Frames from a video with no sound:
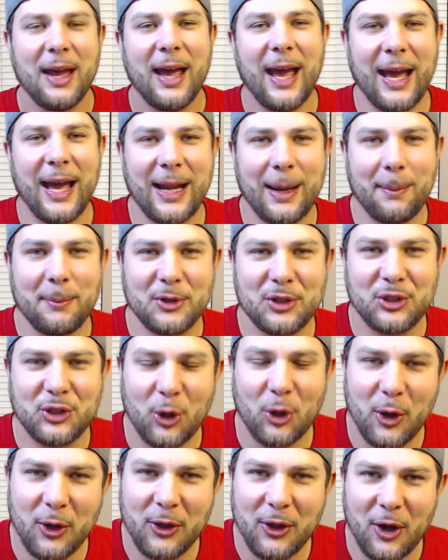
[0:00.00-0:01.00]
And I'm gonna
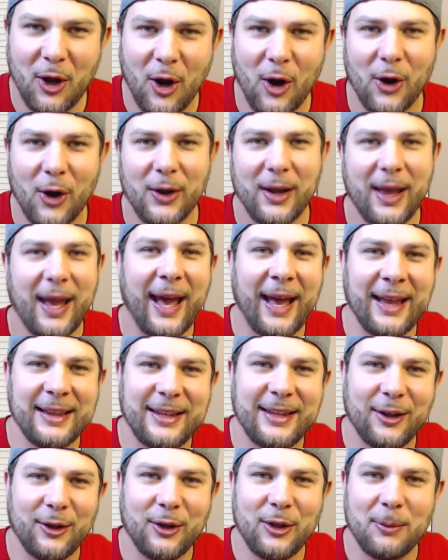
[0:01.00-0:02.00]
show you the card and
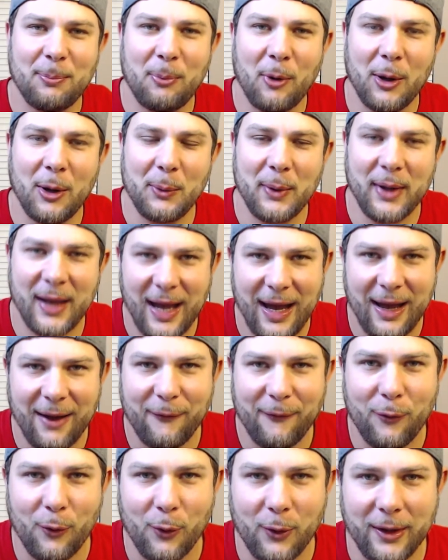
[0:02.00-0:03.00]
tell you the point we
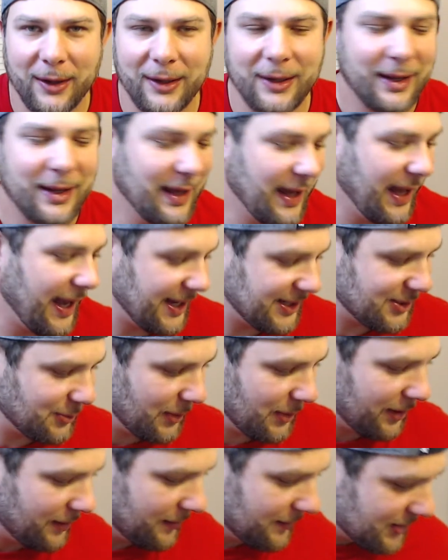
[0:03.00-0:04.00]
got for it as
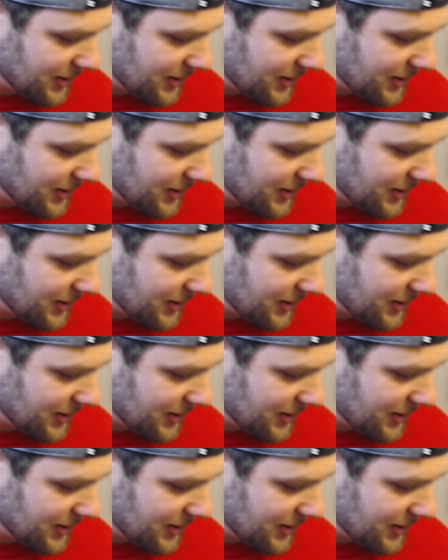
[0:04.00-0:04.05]
well.